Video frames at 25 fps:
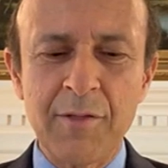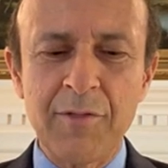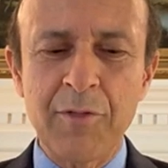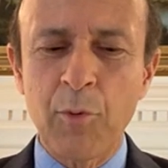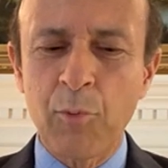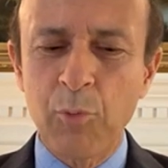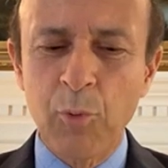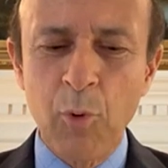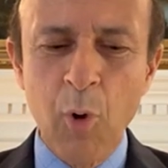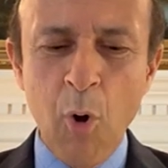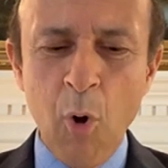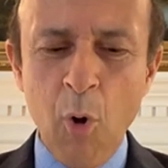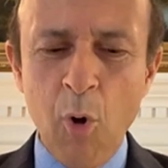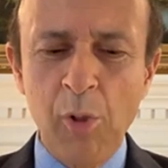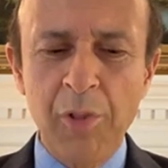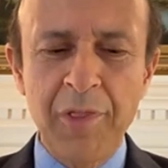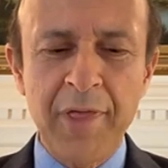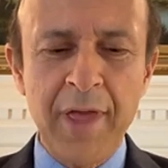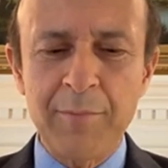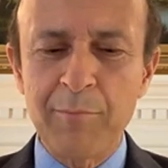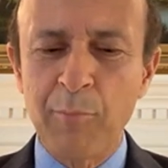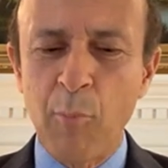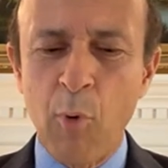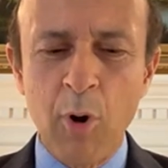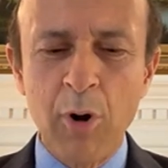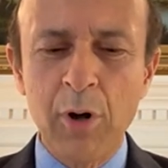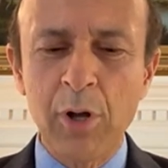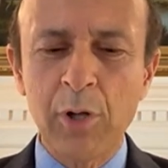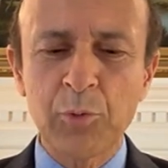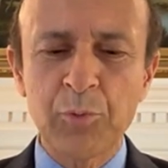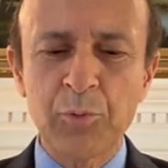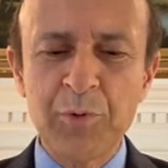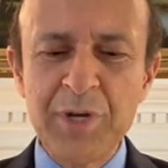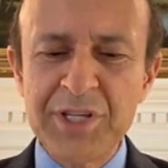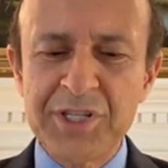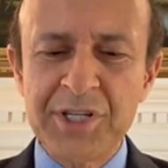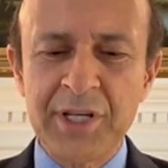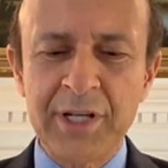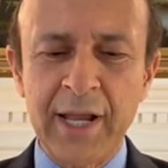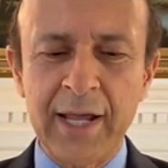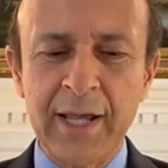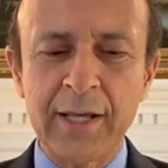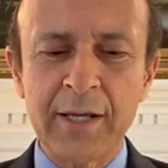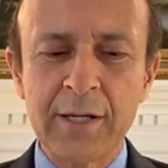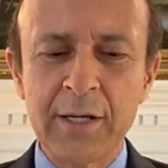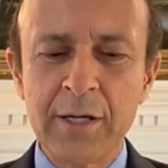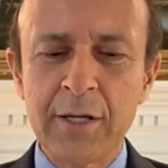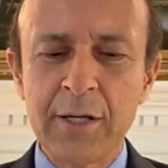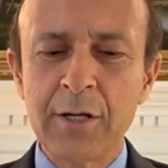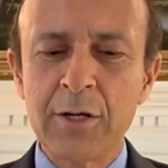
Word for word: the role that moral reasoning